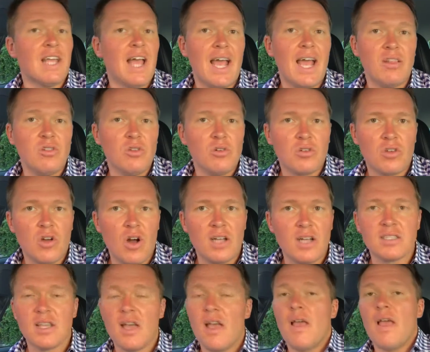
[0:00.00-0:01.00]
Hey, look,
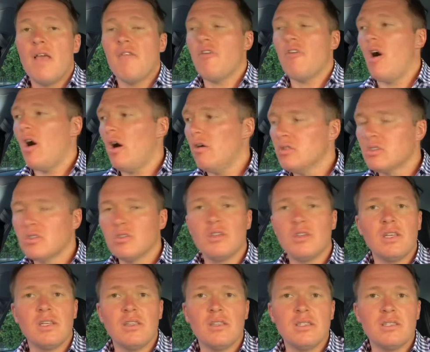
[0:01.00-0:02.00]
guys, if I was
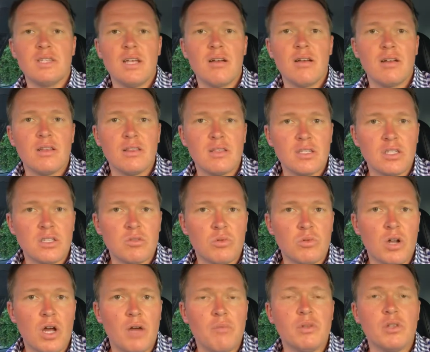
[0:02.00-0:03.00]
looking in this area, this is
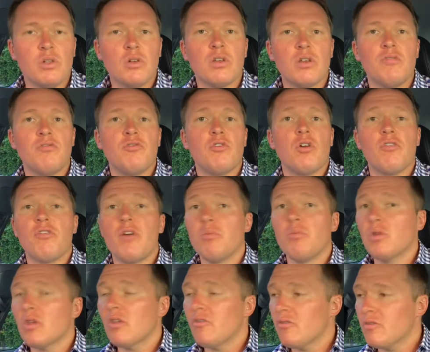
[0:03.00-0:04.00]
what I'd be looking for. If
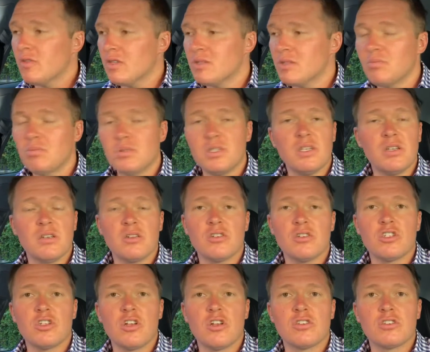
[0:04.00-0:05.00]
I'm looking for this particular
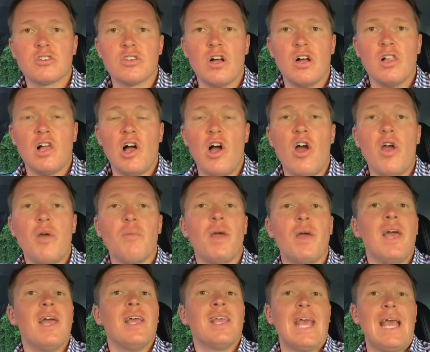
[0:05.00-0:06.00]
style of home,
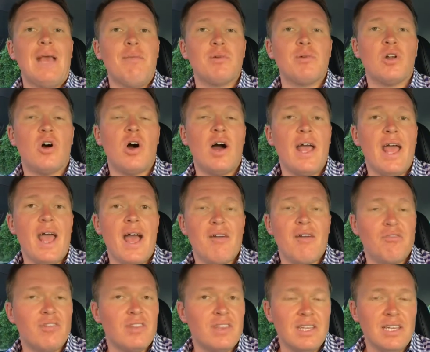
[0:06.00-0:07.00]
keep an eye
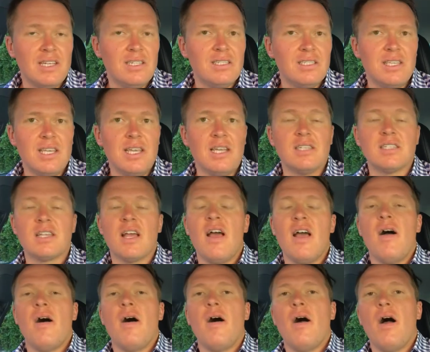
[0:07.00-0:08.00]
out for these things.
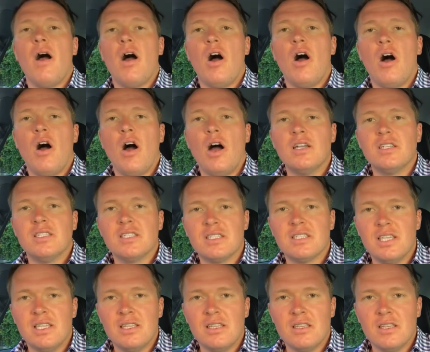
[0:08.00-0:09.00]
I
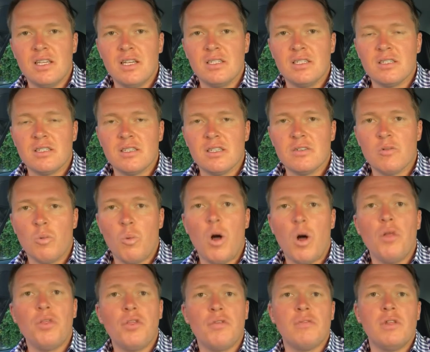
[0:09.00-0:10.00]
just think that there's a
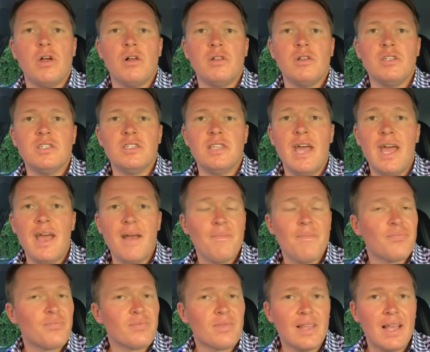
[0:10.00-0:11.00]
wealth of knowledge there,
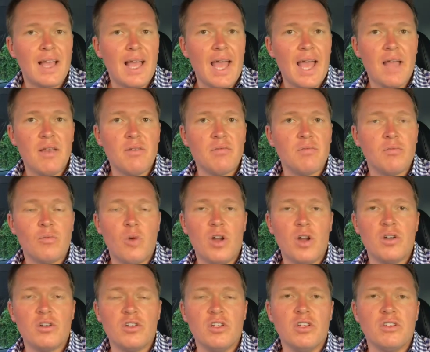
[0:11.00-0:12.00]
and why
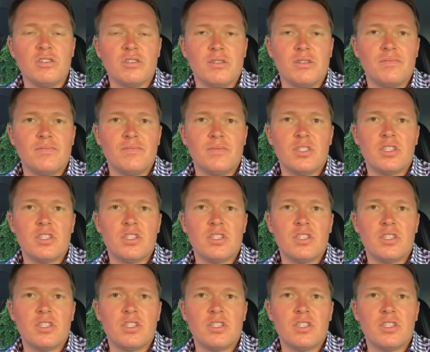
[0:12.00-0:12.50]
not use it?